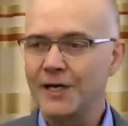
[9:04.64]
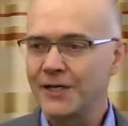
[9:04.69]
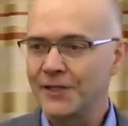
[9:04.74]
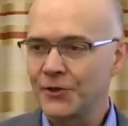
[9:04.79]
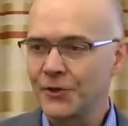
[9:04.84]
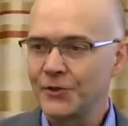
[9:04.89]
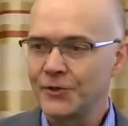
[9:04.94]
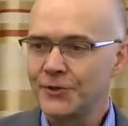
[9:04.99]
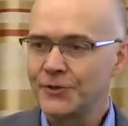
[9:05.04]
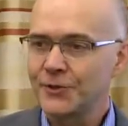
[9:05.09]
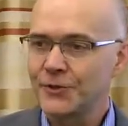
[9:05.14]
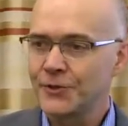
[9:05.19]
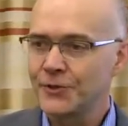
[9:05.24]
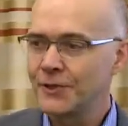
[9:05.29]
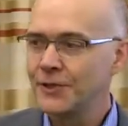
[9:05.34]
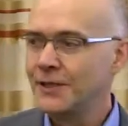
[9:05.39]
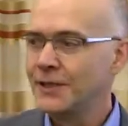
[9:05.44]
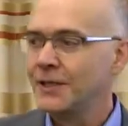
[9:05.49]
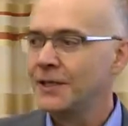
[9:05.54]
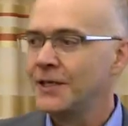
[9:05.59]
hire an
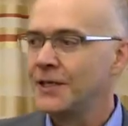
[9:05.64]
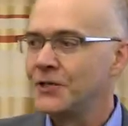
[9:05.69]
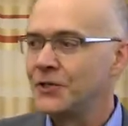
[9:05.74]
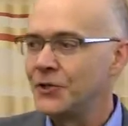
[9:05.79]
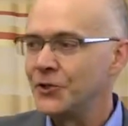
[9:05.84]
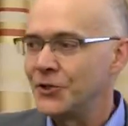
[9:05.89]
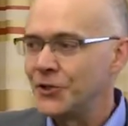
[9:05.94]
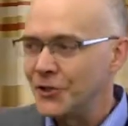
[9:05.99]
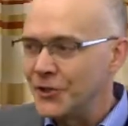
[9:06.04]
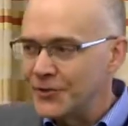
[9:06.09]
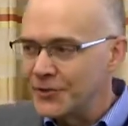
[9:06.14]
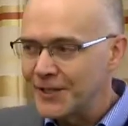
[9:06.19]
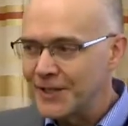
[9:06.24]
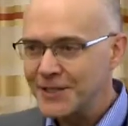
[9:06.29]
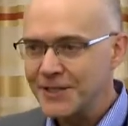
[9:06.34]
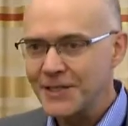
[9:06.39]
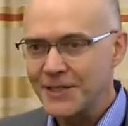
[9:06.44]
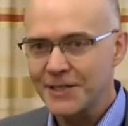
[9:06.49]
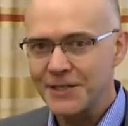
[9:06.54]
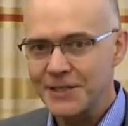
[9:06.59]
auditor. You know,
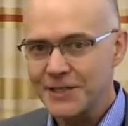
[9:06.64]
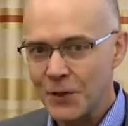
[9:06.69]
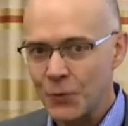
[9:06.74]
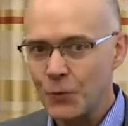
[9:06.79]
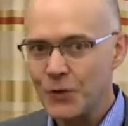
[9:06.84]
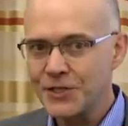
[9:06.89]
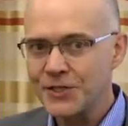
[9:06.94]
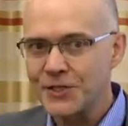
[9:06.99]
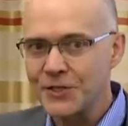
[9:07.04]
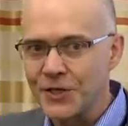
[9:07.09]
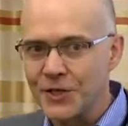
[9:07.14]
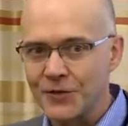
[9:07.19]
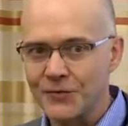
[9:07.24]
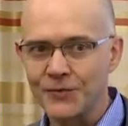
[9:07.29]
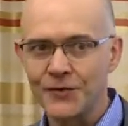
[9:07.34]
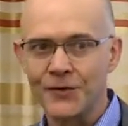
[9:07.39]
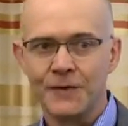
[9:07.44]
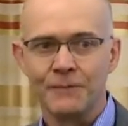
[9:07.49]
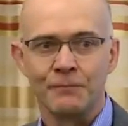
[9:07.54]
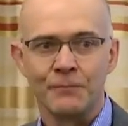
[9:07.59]
there's a question
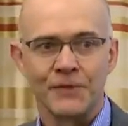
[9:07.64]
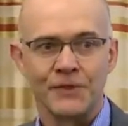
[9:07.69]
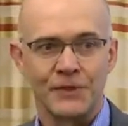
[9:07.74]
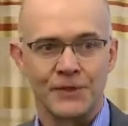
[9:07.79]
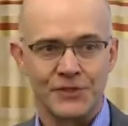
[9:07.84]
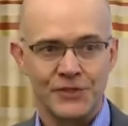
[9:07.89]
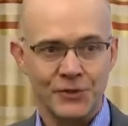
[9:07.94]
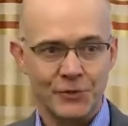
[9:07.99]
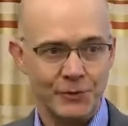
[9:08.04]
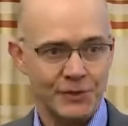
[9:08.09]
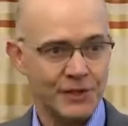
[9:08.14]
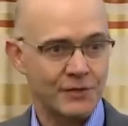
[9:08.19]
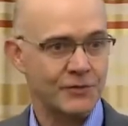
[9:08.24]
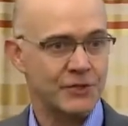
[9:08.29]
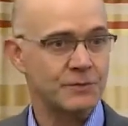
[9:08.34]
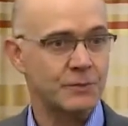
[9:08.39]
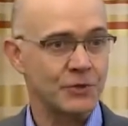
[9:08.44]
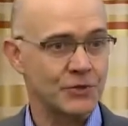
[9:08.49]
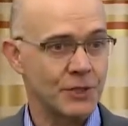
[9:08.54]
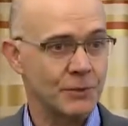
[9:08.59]
of distributed
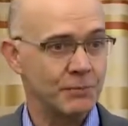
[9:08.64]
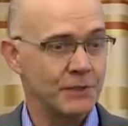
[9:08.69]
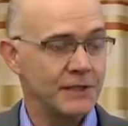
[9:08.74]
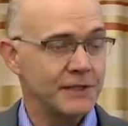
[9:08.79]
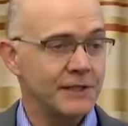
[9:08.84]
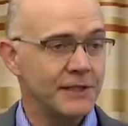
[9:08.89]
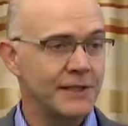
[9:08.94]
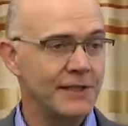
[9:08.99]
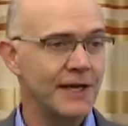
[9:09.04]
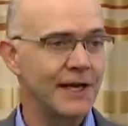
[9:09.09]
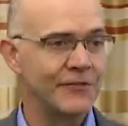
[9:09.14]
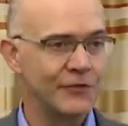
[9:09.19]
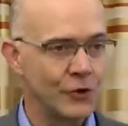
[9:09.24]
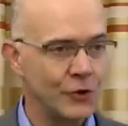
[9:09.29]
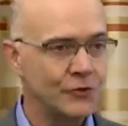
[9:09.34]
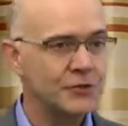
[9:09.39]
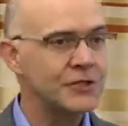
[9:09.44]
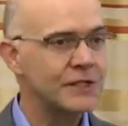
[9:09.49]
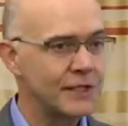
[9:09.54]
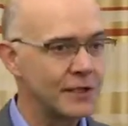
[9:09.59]
responsibility and
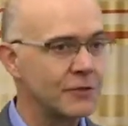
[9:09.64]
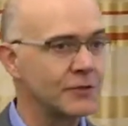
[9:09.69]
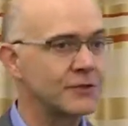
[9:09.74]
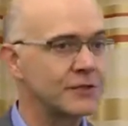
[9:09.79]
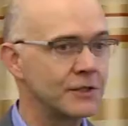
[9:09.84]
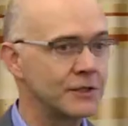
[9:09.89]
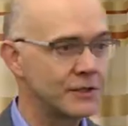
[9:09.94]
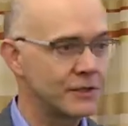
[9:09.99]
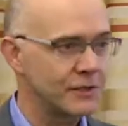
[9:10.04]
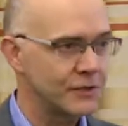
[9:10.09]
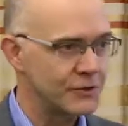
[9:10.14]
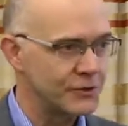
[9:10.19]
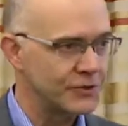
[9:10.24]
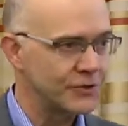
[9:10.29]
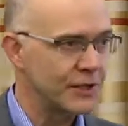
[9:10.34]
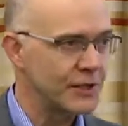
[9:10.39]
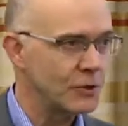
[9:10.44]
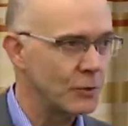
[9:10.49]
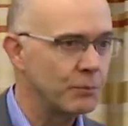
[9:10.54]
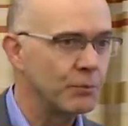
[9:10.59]
not
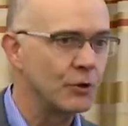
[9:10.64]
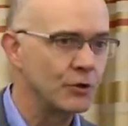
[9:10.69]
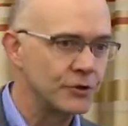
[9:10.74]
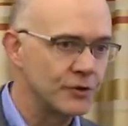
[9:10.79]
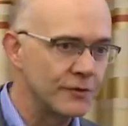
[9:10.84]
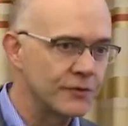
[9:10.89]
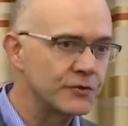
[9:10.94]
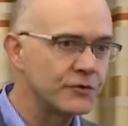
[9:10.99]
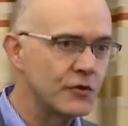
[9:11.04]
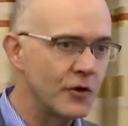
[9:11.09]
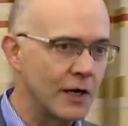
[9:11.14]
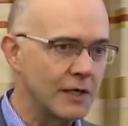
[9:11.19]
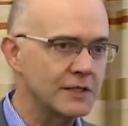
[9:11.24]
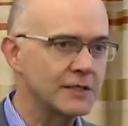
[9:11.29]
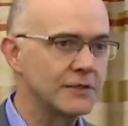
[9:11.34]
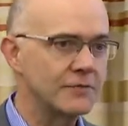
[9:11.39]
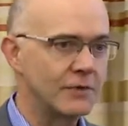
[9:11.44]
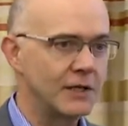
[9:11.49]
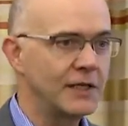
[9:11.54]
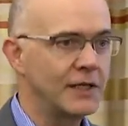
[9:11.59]
single point of
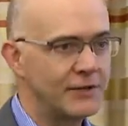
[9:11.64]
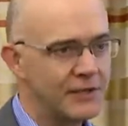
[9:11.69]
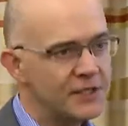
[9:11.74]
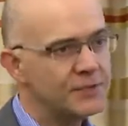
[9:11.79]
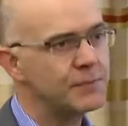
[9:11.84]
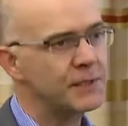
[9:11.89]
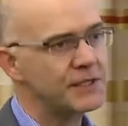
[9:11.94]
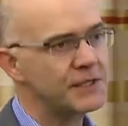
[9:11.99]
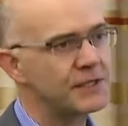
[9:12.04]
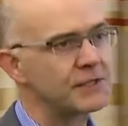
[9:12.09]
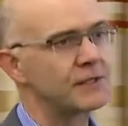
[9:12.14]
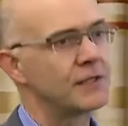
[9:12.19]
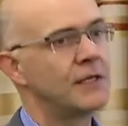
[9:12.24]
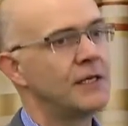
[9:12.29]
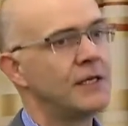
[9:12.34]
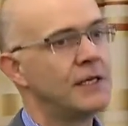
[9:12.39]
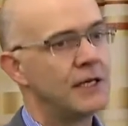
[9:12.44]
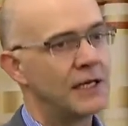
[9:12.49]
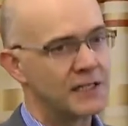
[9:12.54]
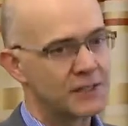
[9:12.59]
trust, right? And this makes us
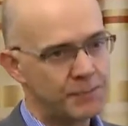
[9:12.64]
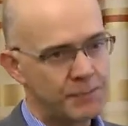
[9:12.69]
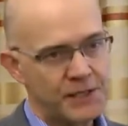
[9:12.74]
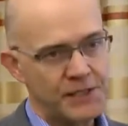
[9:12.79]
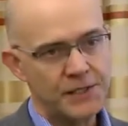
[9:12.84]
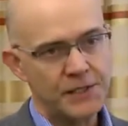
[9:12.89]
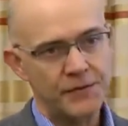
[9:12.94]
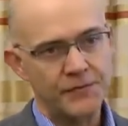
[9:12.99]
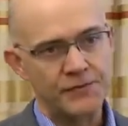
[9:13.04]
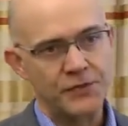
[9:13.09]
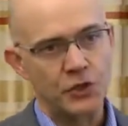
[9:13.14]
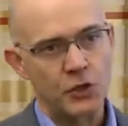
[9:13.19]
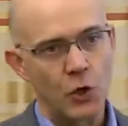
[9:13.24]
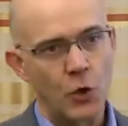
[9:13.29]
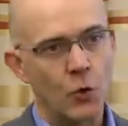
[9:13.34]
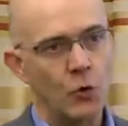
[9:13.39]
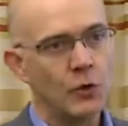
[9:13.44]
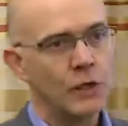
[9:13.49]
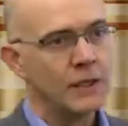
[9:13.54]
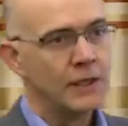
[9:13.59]
expensive,
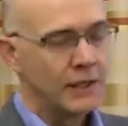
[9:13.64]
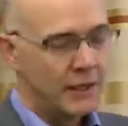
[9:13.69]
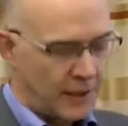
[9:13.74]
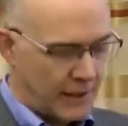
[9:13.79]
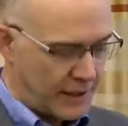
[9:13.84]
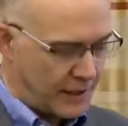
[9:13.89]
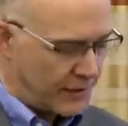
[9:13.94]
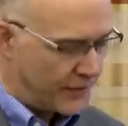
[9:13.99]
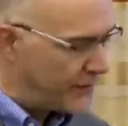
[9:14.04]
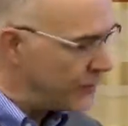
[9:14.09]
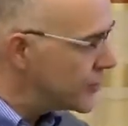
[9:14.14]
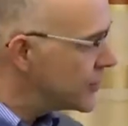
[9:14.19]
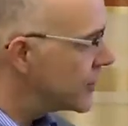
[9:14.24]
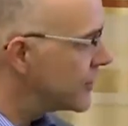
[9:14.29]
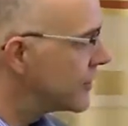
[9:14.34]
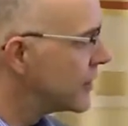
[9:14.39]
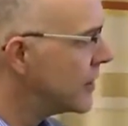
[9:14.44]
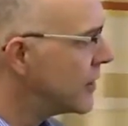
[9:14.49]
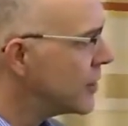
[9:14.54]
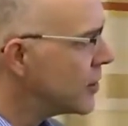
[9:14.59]
slow,
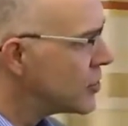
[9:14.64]
inefficient.